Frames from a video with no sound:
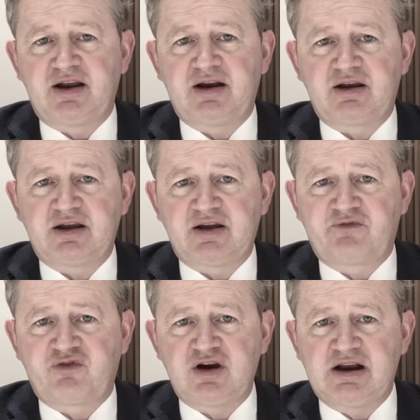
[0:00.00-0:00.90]
it
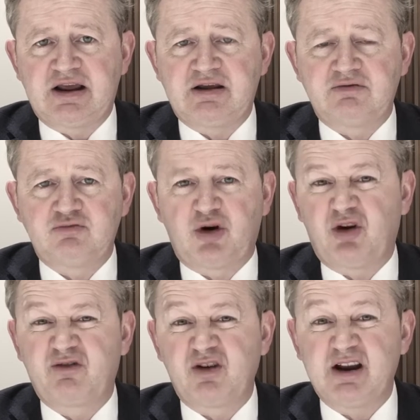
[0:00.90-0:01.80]
freely, well,
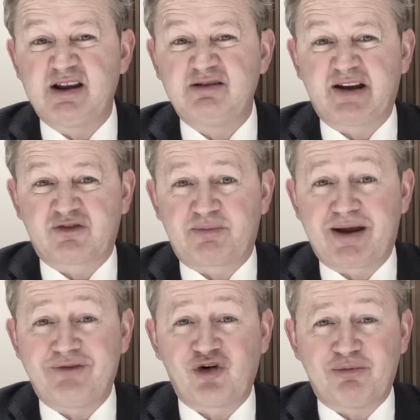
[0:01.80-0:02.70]
not freely, you have to
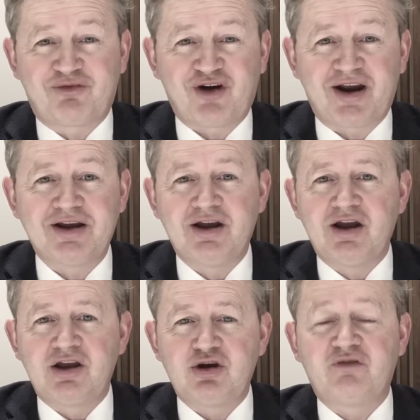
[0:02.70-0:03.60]
pay for it, I'm afraid. You can